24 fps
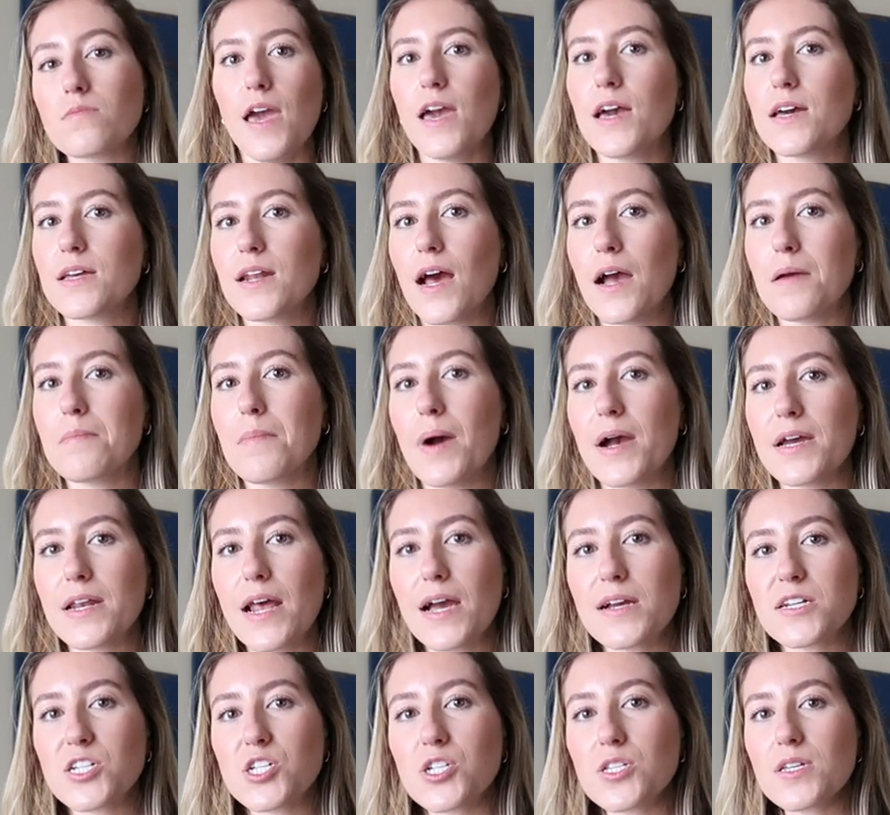And I might
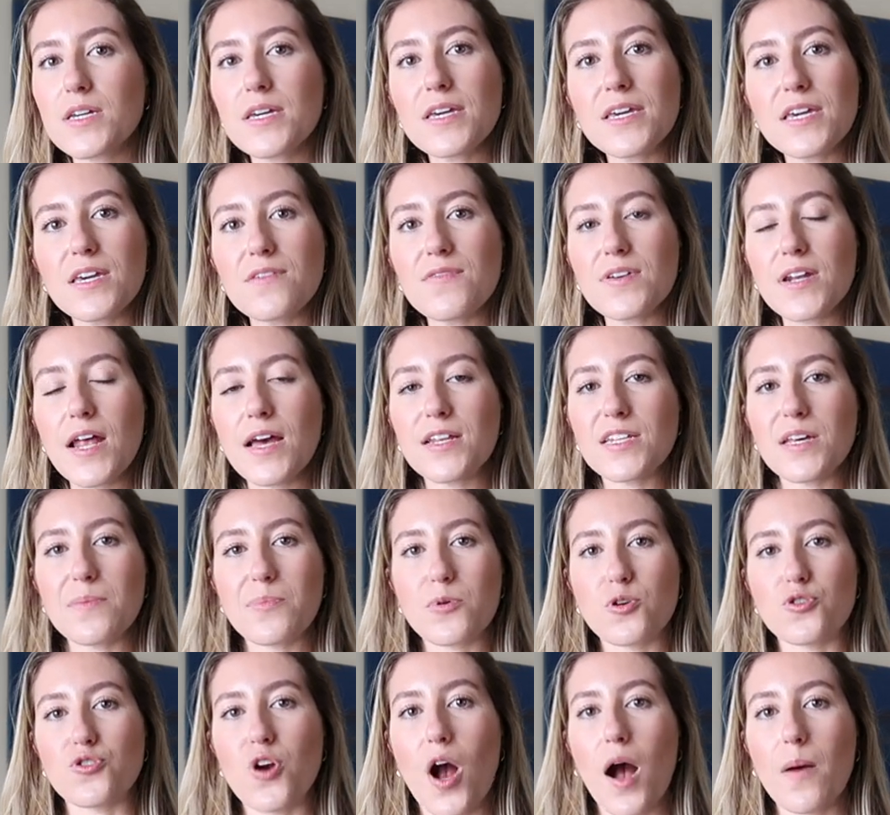actually even end up
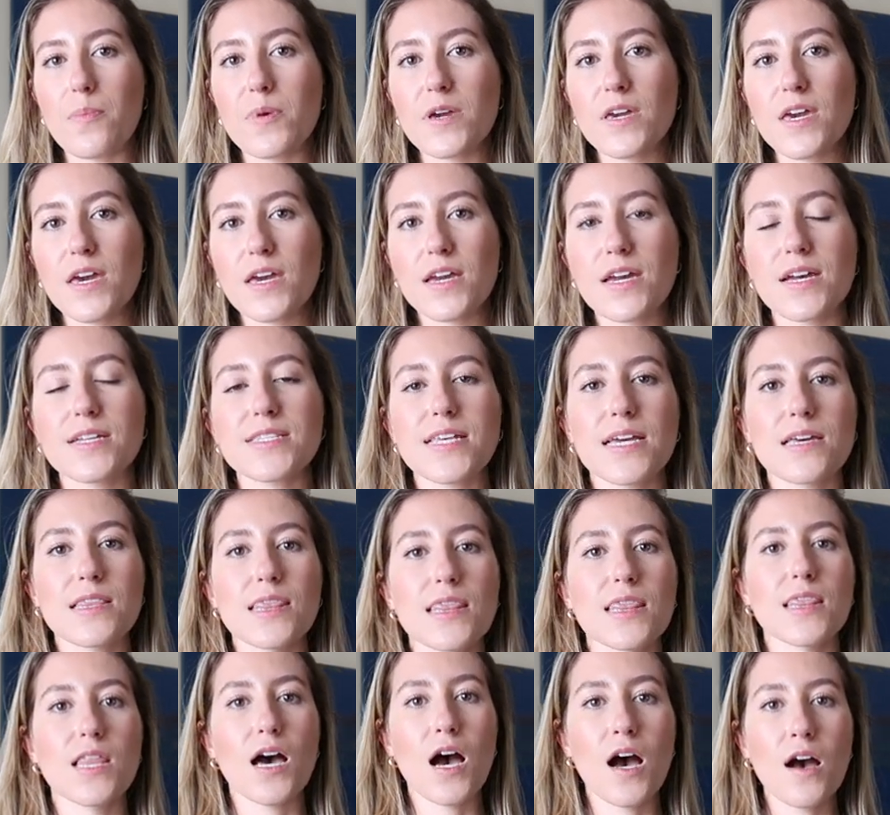cropping it because I
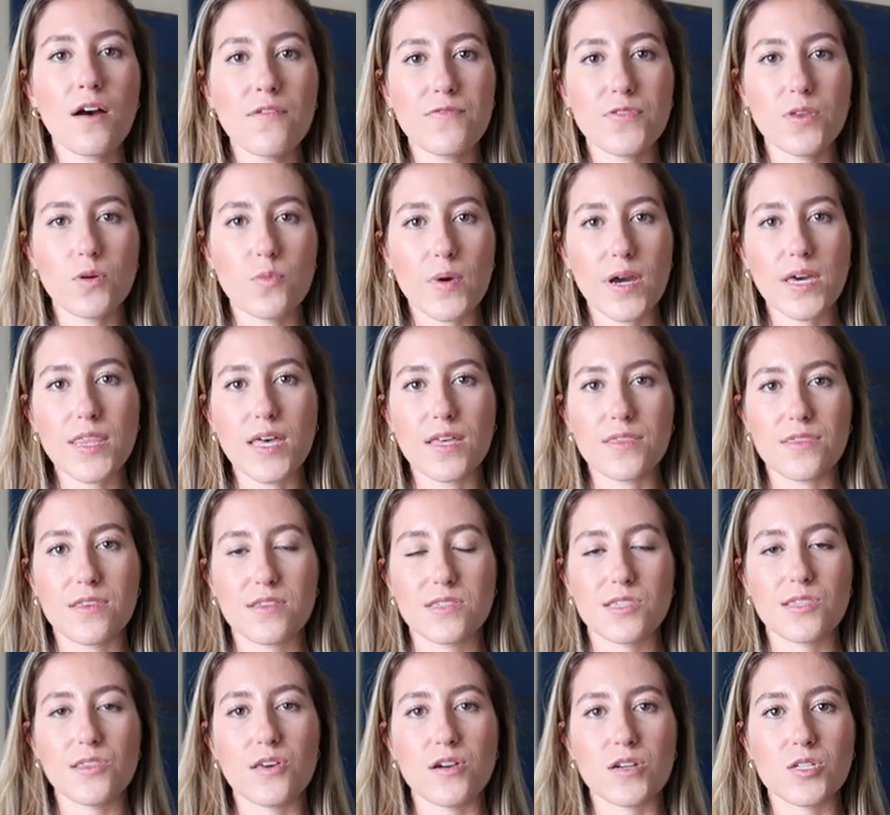love the way that
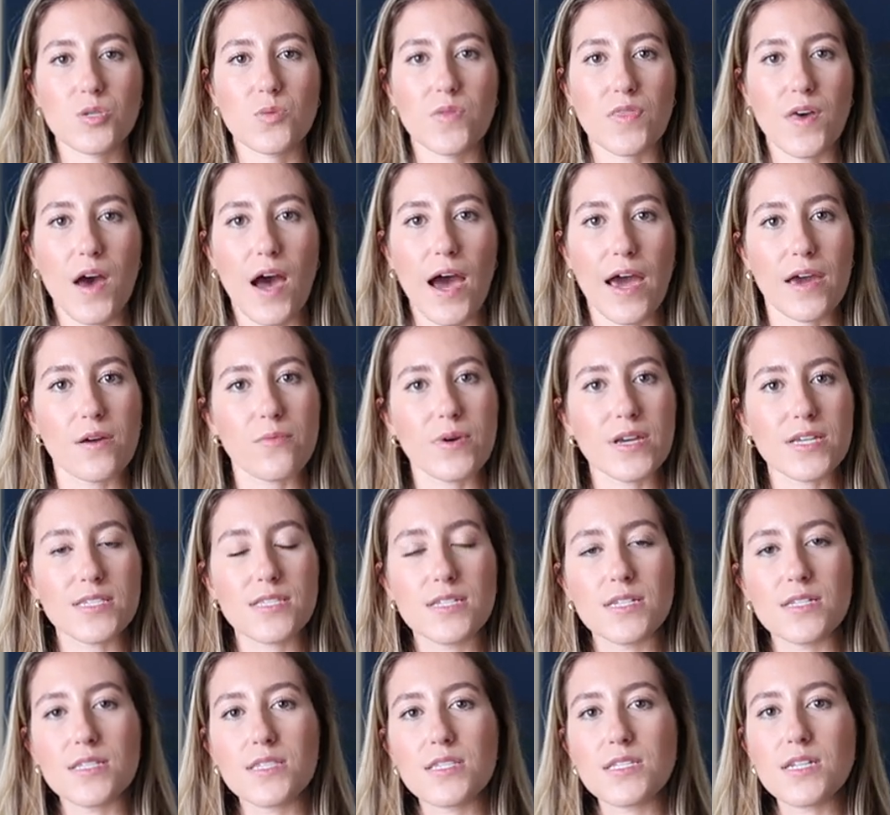this looks with the
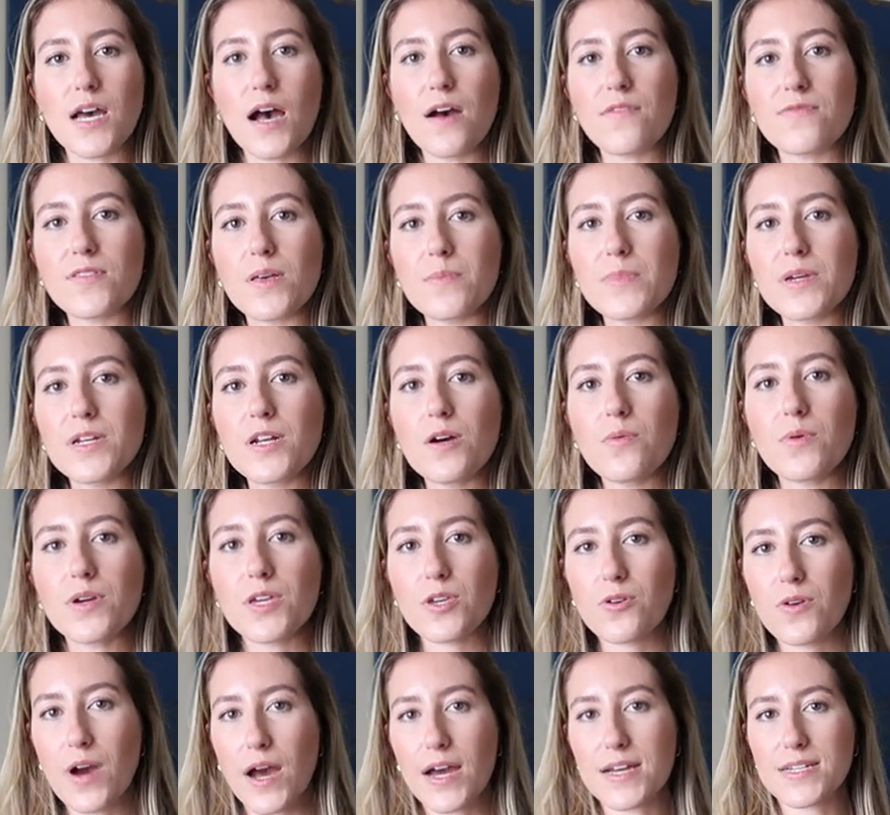high-waisted stuff. Let me know what
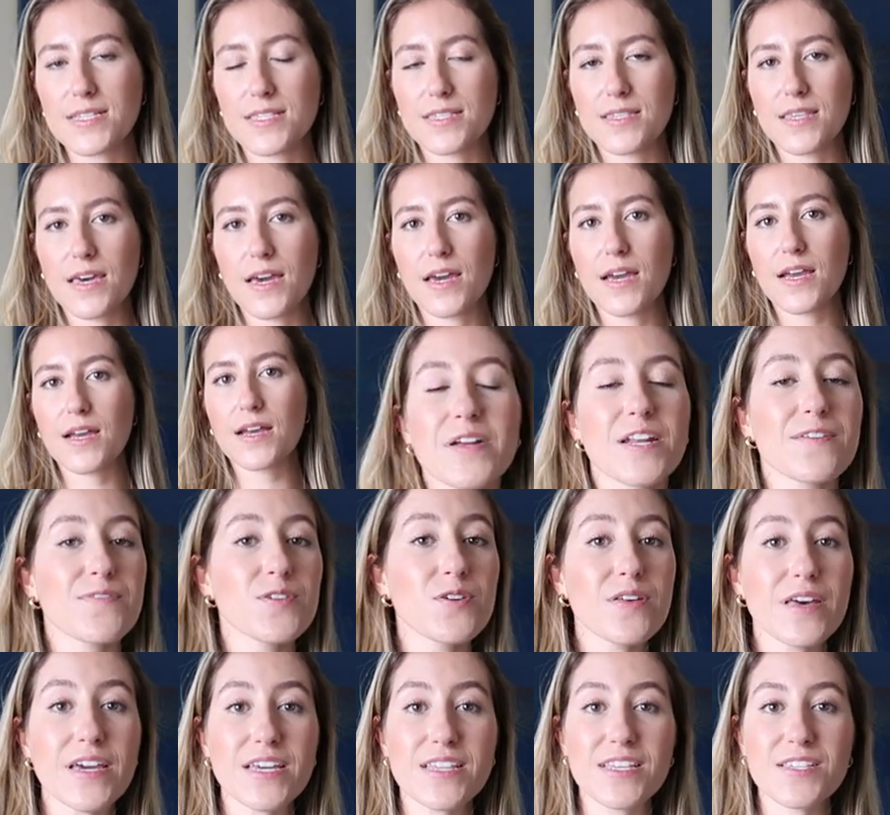you guys think. But if you
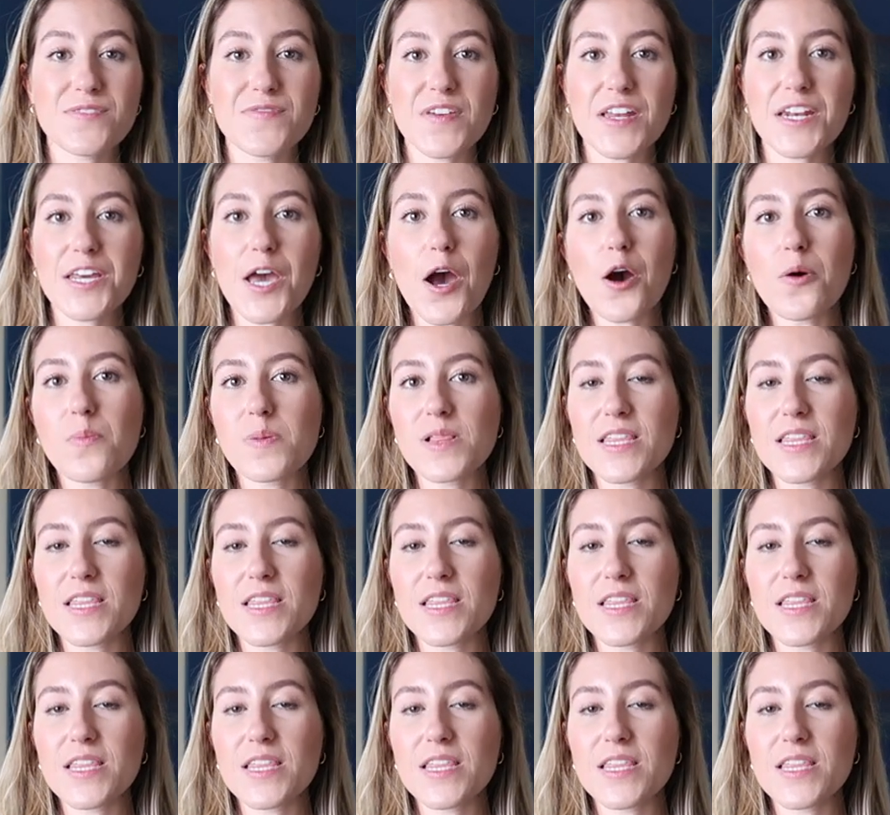like this video,